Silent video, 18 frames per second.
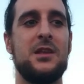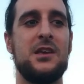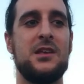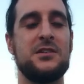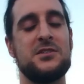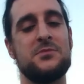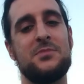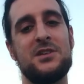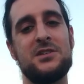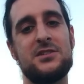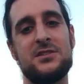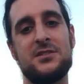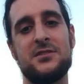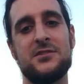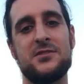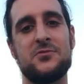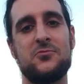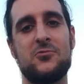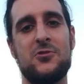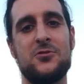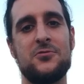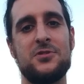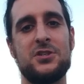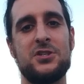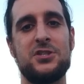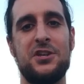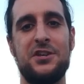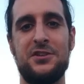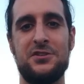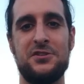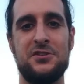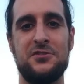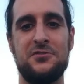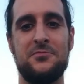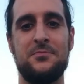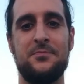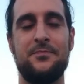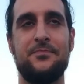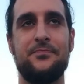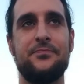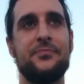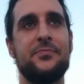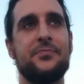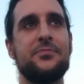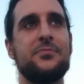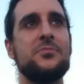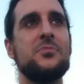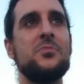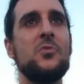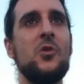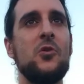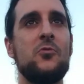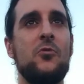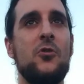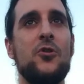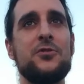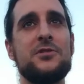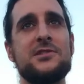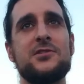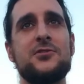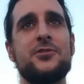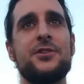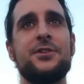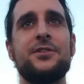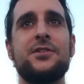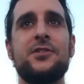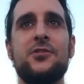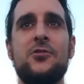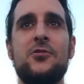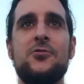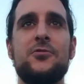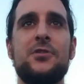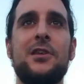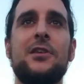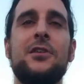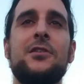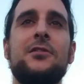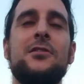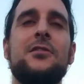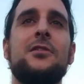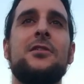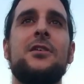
And especially because we're always changing, we're always learning and growing, and